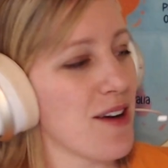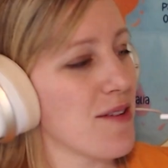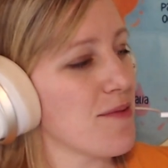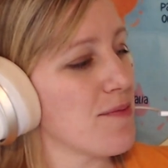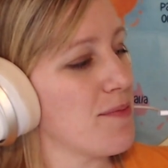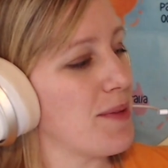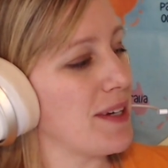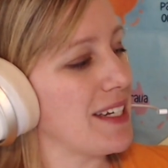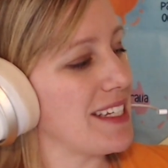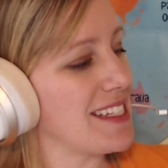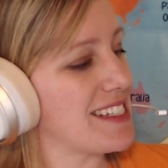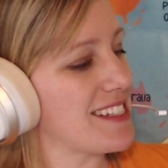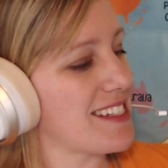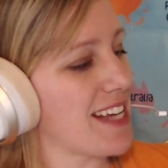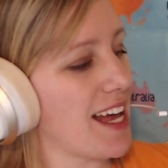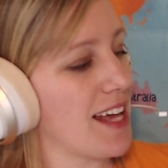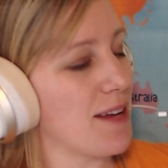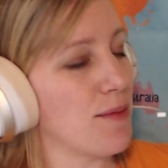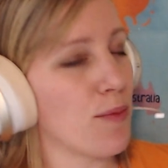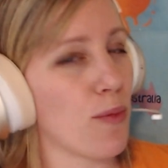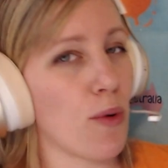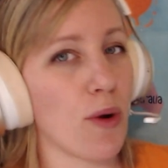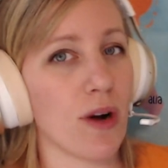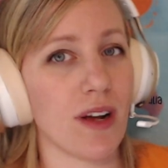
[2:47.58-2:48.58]
but
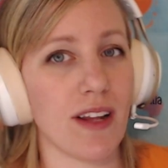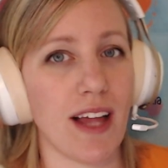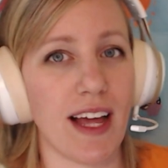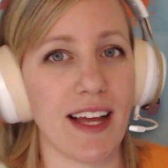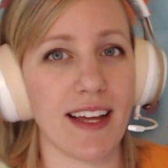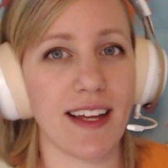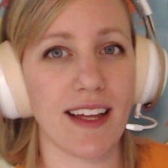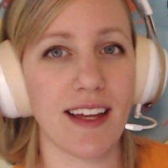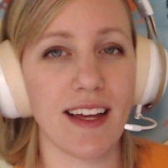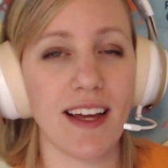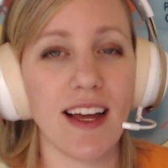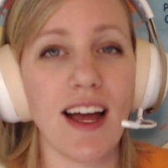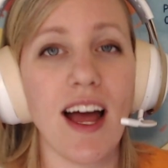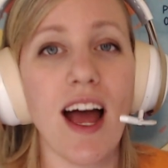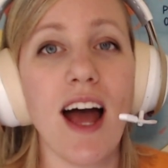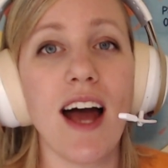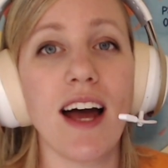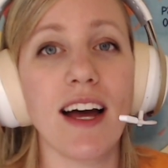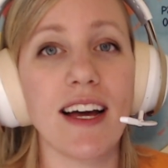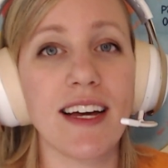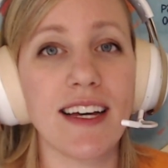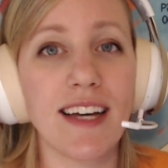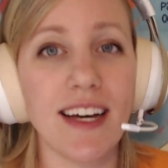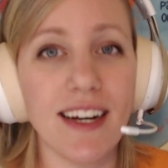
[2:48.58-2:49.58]
instead more like
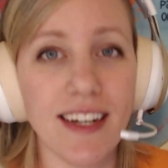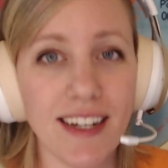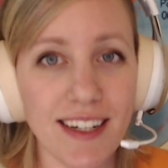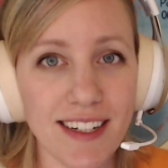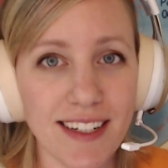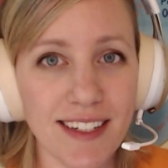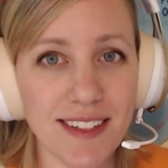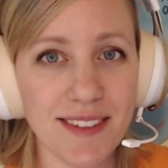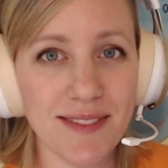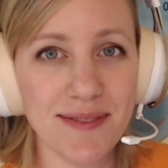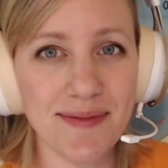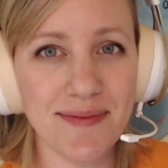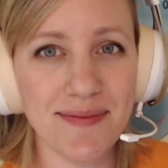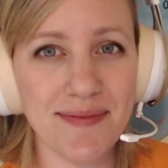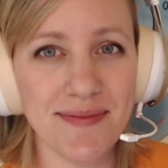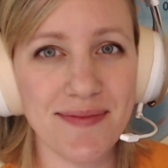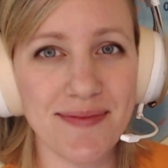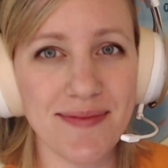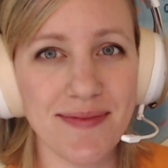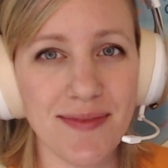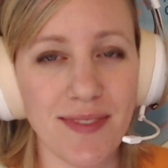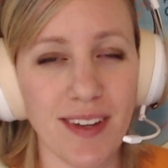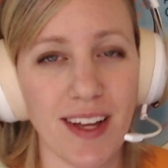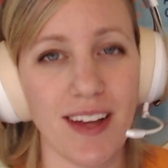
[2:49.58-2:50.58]
k,
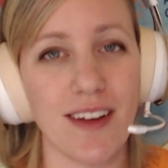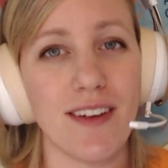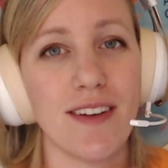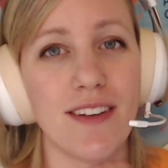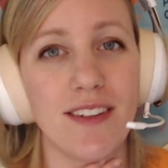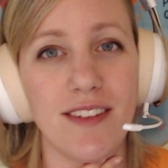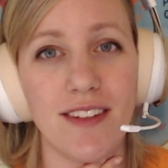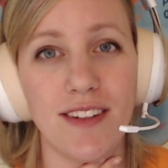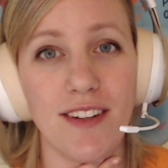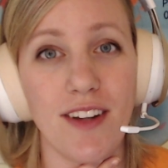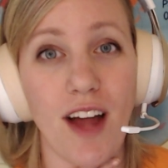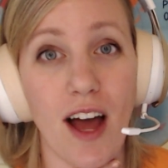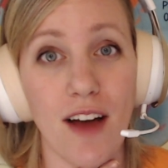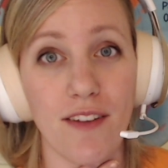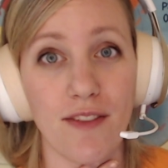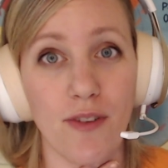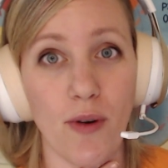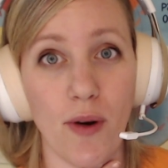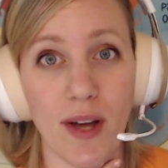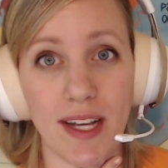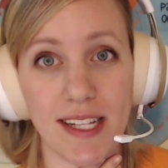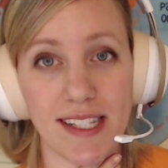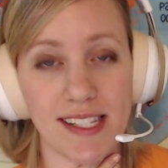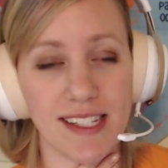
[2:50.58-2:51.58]
not
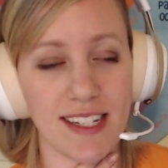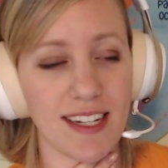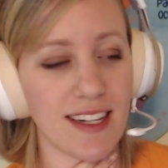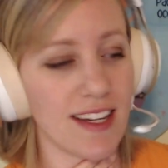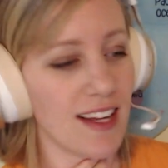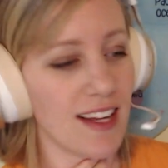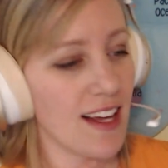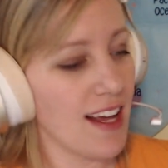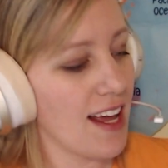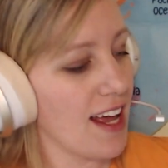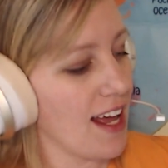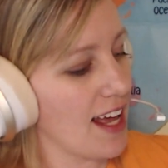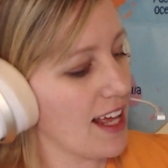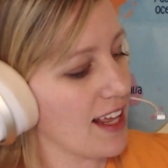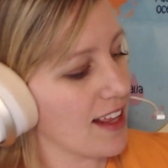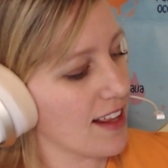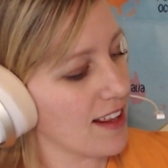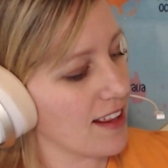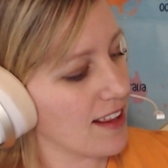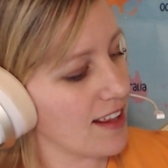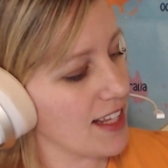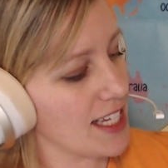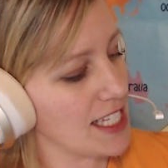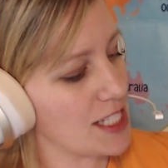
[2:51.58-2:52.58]
voiced.
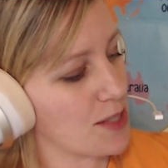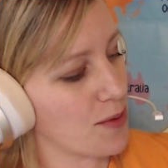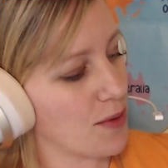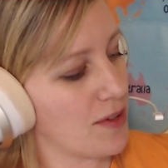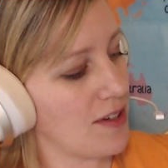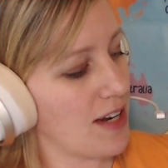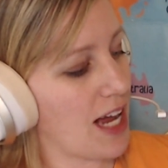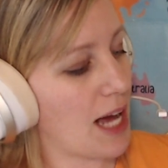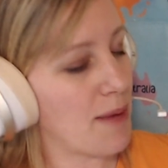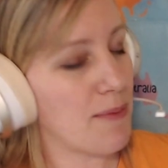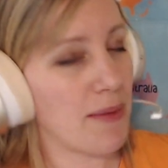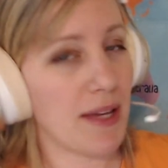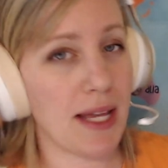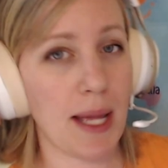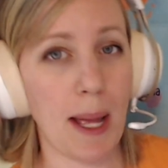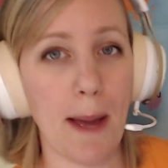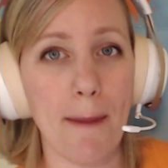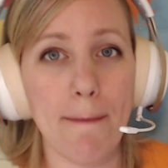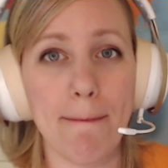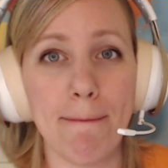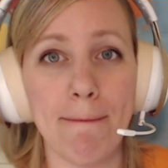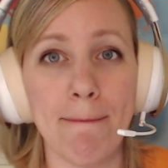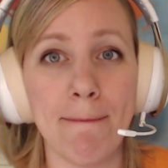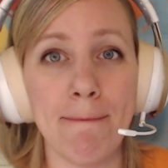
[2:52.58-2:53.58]
This would not be
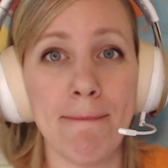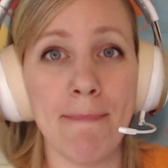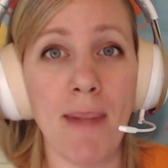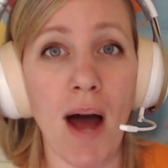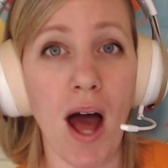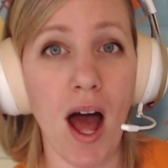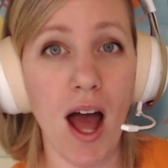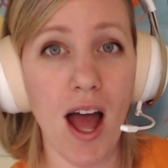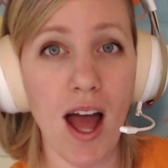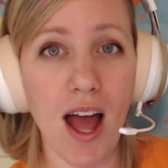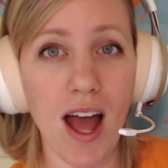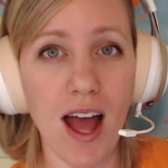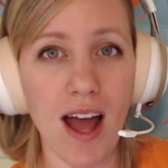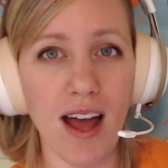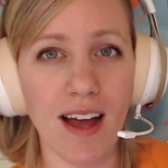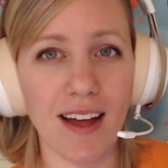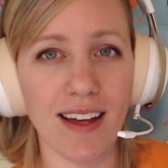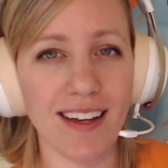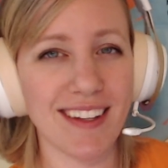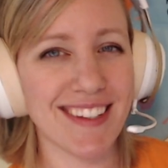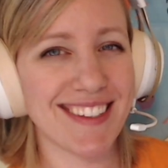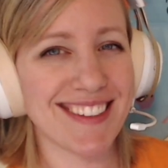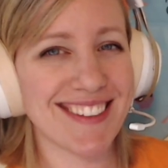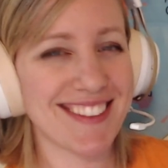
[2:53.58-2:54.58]
m,
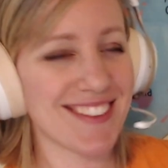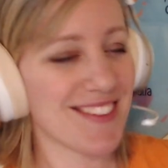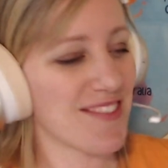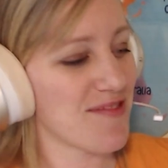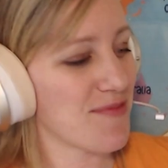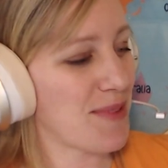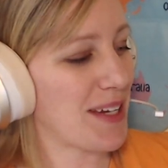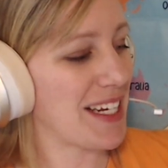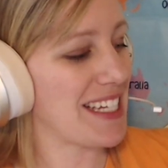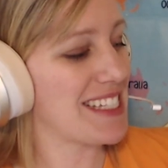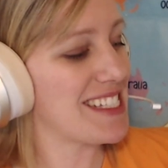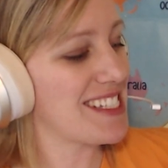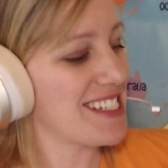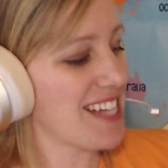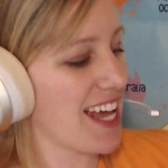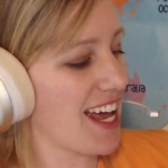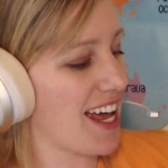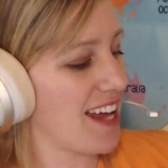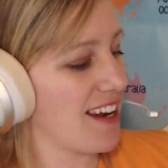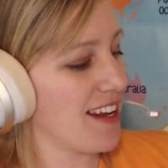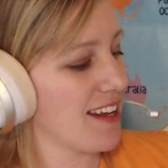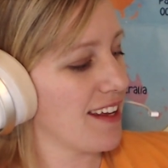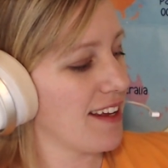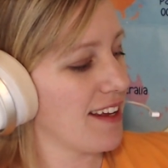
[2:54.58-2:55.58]
but instead